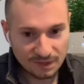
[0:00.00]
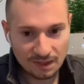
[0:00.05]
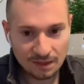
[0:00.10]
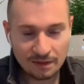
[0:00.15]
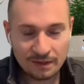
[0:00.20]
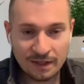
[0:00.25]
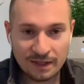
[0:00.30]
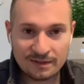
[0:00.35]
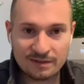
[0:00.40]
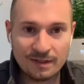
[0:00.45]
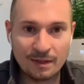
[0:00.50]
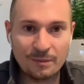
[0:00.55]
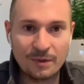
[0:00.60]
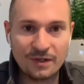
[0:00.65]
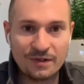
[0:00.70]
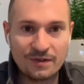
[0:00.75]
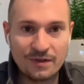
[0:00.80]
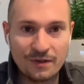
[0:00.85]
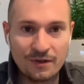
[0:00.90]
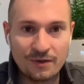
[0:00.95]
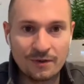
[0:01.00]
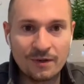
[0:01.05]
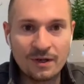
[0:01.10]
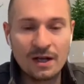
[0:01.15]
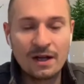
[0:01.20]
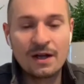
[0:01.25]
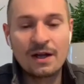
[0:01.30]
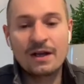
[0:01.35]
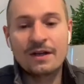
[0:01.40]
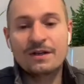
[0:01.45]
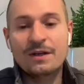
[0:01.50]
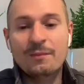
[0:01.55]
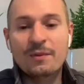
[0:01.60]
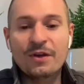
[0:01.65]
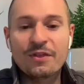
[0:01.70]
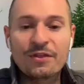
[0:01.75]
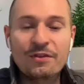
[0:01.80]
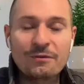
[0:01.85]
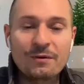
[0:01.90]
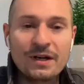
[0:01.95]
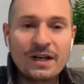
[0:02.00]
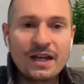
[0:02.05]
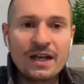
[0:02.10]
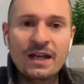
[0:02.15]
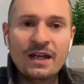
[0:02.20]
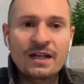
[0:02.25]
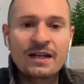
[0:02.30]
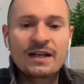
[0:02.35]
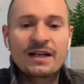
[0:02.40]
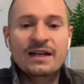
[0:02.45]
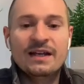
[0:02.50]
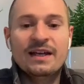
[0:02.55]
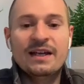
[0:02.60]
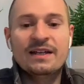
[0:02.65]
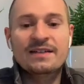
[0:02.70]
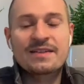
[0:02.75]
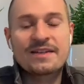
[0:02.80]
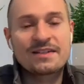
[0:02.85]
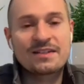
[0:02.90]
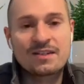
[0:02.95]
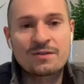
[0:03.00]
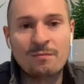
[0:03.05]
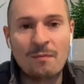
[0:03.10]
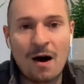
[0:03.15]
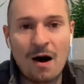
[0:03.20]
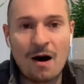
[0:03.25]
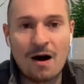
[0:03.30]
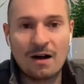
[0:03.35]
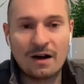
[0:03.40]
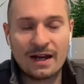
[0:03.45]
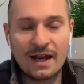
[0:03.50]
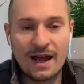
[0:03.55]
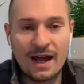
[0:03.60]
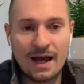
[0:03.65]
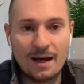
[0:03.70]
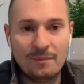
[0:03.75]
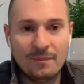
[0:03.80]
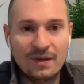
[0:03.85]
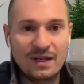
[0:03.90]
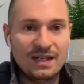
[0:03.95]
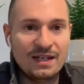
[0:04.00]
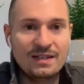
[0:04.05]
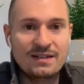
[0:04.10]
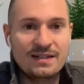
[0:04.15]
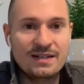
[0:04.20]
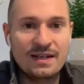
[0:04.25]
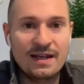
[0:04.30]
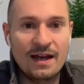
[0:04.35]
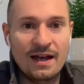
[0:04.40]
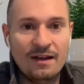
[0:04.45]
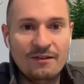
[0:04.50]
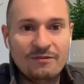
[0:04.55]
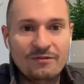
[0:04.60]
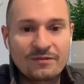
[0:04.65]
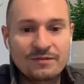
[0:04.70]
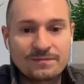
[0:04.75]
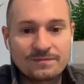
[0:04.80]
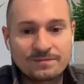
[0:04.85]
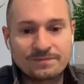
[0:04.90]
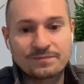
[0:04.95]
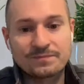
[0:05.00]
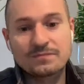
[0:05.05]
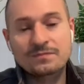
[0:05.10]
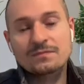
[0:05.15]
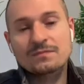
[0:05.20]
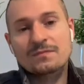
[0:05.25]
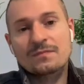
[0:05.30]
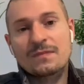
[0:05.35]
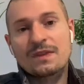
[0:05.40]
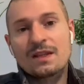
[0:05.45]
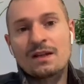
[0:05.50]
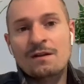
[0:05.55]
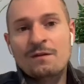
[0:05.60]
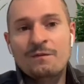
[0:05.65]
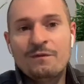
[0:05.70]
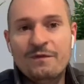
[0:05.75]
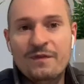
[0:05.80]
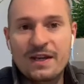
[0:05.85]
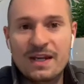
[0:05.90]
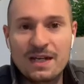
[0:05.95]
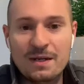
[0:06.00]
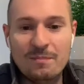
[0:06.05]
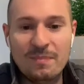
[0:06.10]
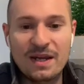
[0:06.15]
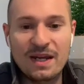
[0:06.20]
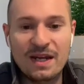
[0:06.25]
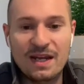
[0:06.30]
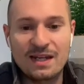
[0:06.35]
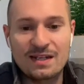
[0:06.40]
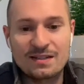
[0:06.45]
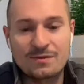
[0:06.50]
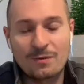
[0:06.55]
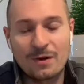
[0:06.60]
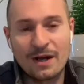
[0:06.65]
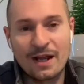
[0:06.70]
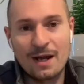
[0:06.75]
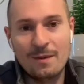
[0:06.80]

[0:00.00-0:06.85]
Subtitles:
That's number 2. Number 3 is a small cap ETF. VB is one I